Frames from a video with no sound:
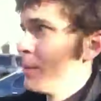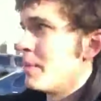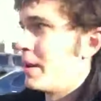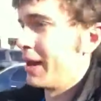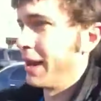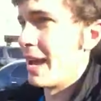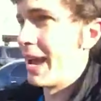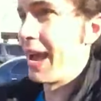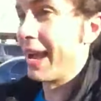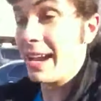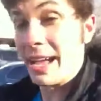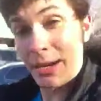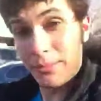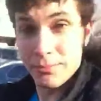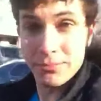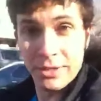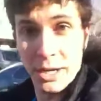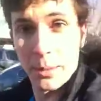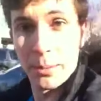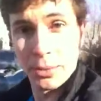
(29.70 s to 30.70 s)
but I got
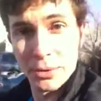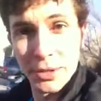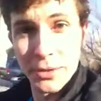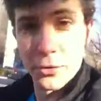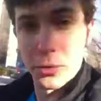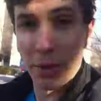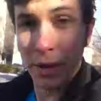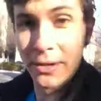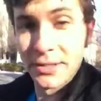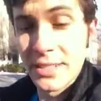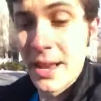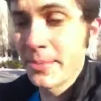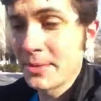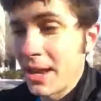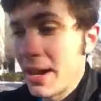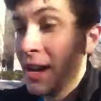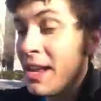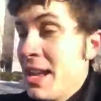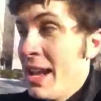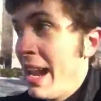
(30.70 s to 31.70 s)
pulled over running a stop
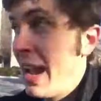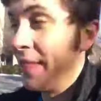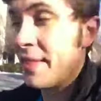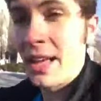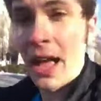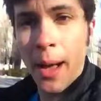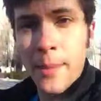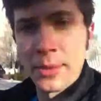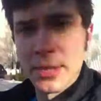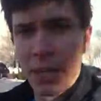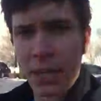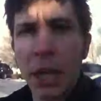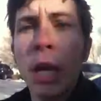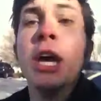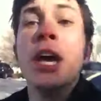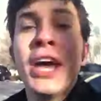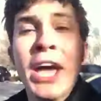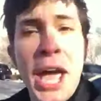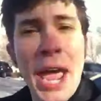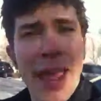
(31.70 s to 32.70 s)
sign, and the cop was like,
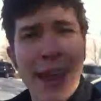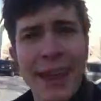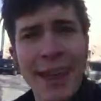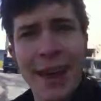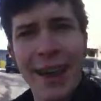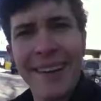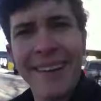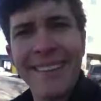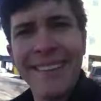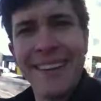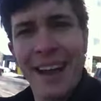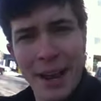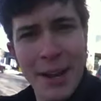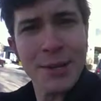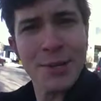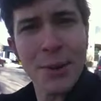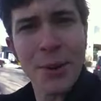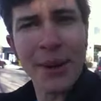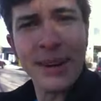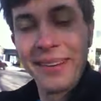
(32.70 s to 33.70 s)
"Hey, how
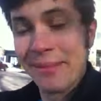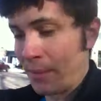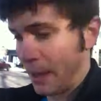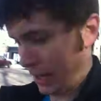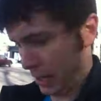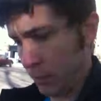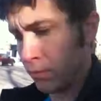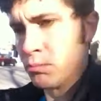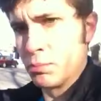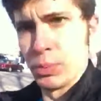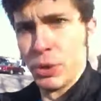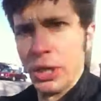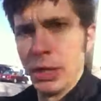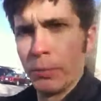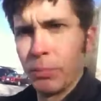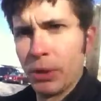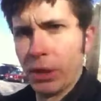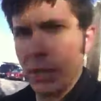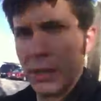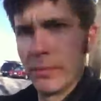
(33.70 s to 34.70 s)
you doing?" I'm like,
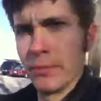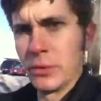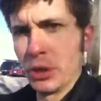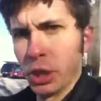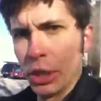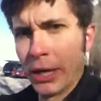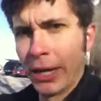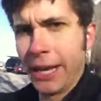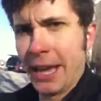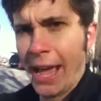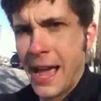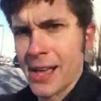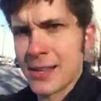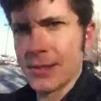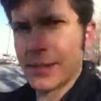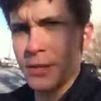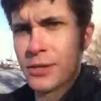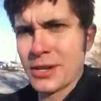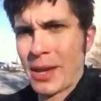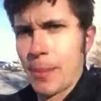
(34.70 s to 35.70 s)
"Pretty good, I
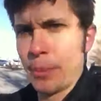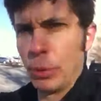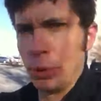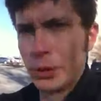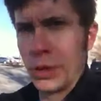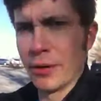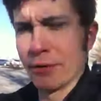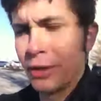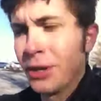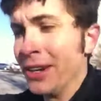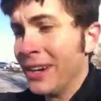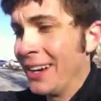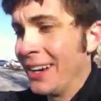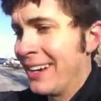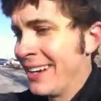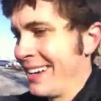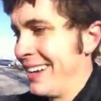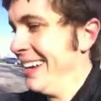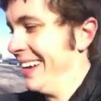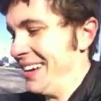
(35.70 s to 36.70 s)
guess. I just got pulled over.
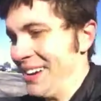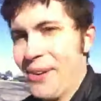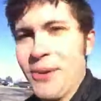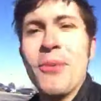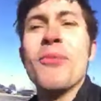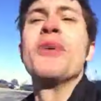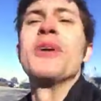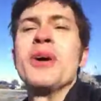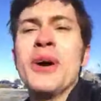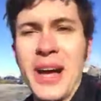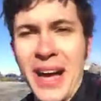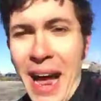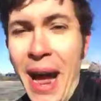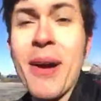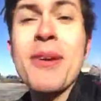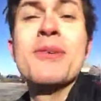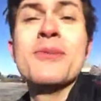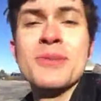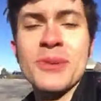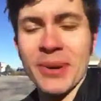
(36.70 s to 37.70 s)

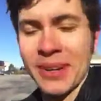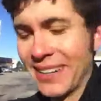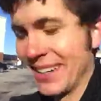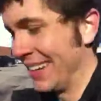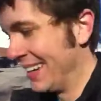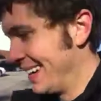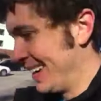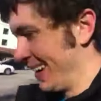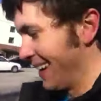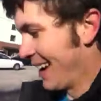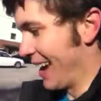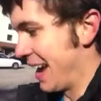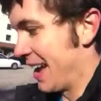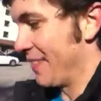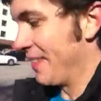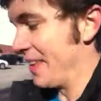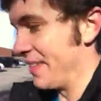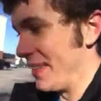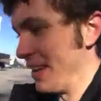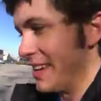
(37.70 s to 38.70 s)
How you doing?"
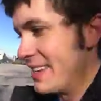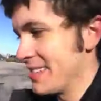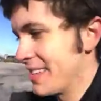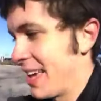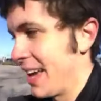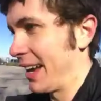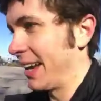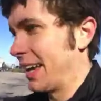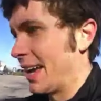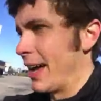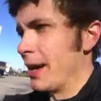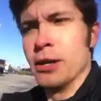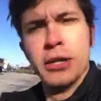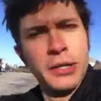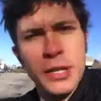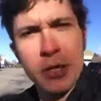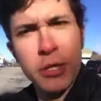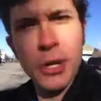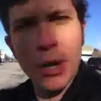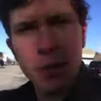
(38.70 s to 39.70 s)
And then he's like,
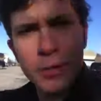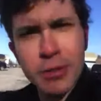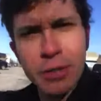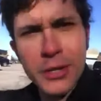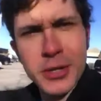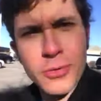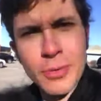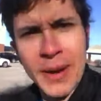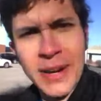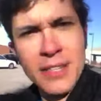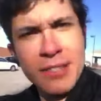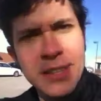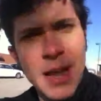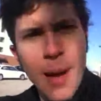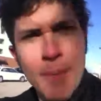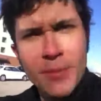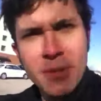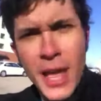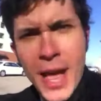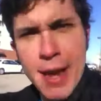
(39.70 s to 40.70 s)
"Did you notice you just ran a
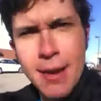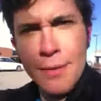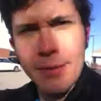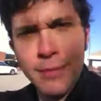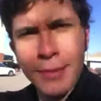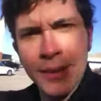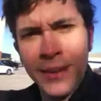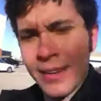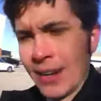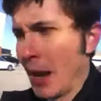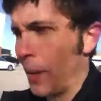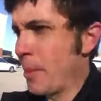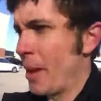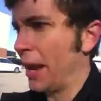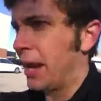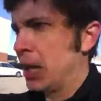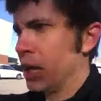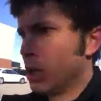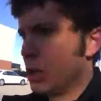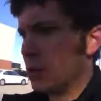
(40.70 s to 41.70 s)
stop sign?" I'm
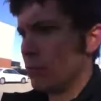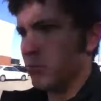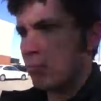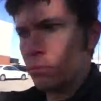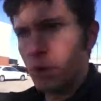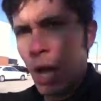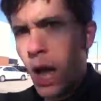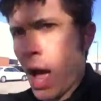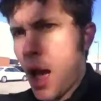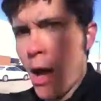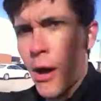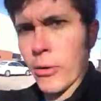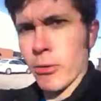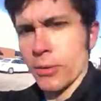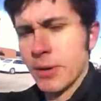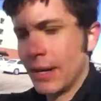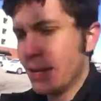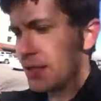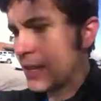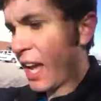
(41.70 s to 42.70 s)
like,
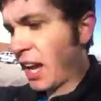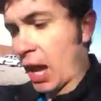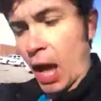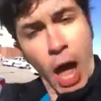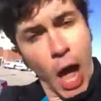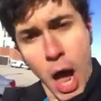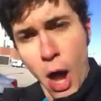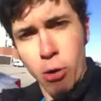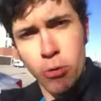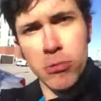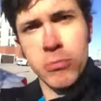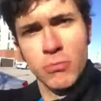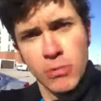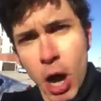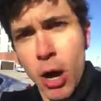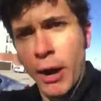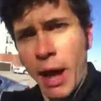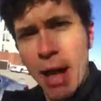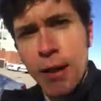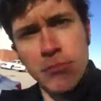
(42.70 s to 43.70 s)
"No," and he's like, "Oh,
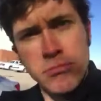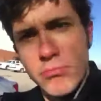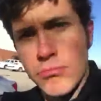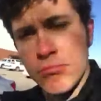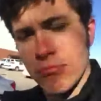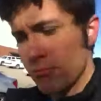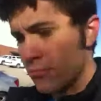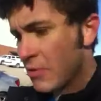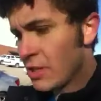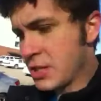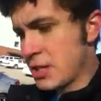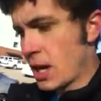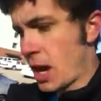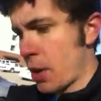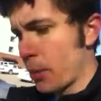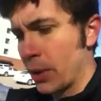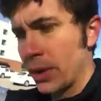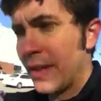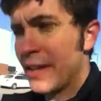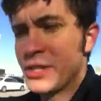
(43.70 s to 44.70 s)
okay. Just
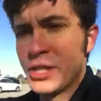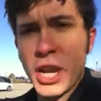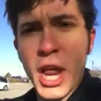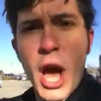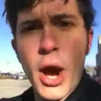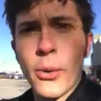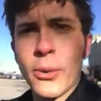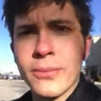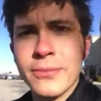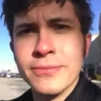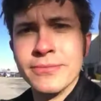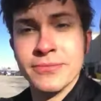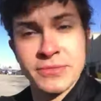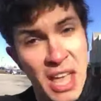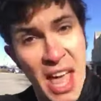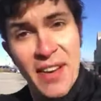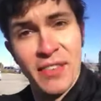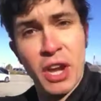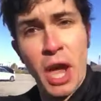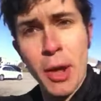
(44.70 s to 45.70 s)
want to let you know.
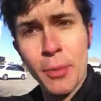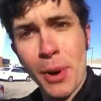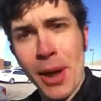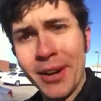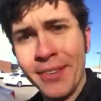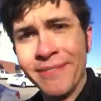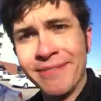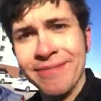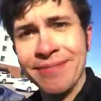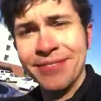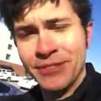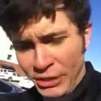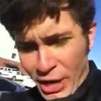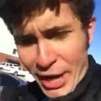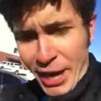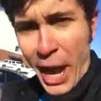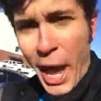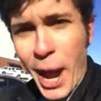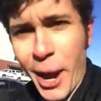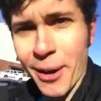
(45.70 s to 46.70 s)
Have a good one.
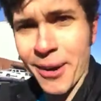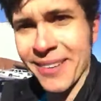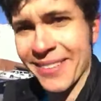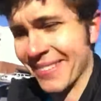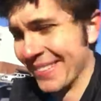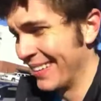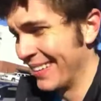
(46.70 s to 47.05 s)
Take care."